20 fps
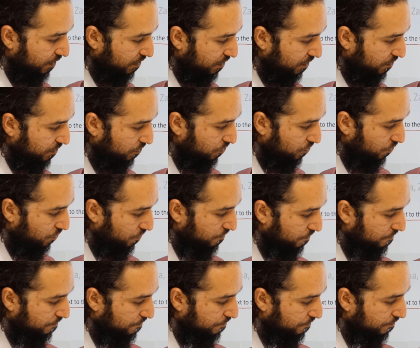this into two.
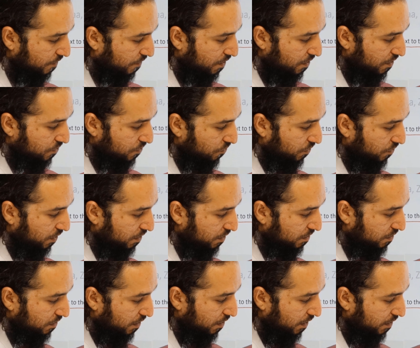So
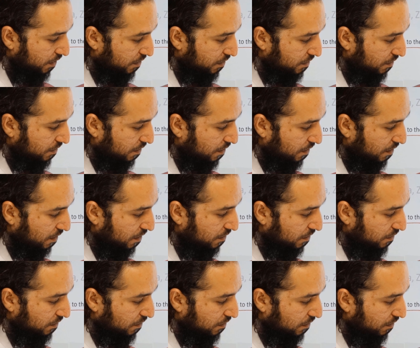this is
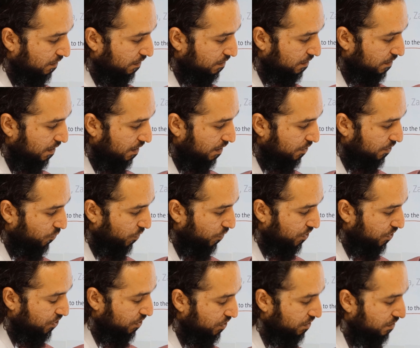the side
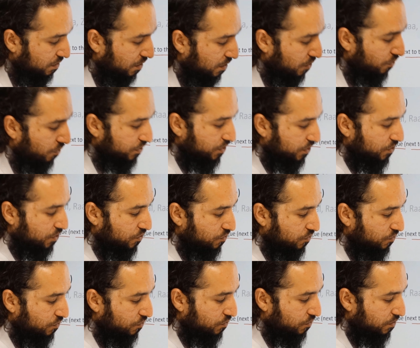which is closest
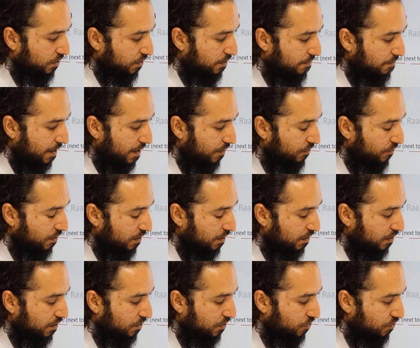to the mouth,
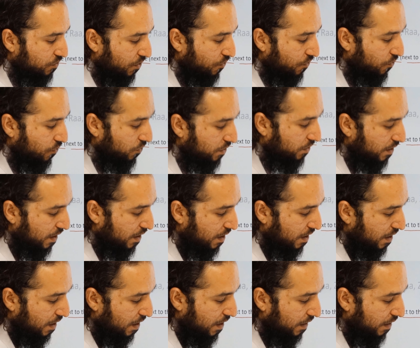to the throat,
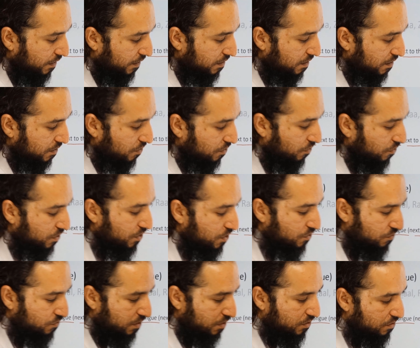and this is closest
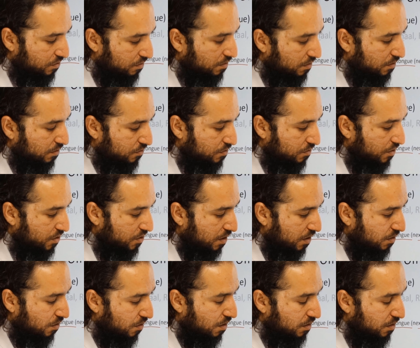to the
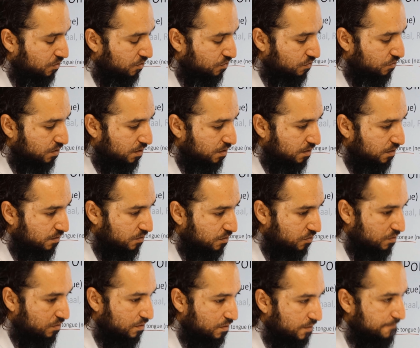tongue, to
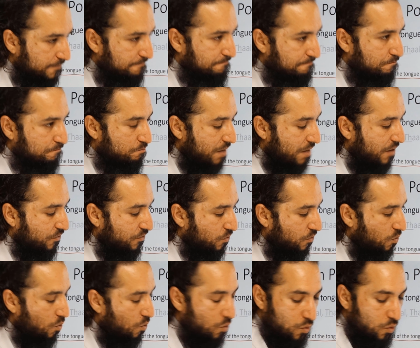the mouth
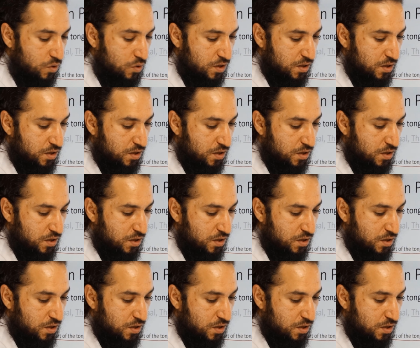or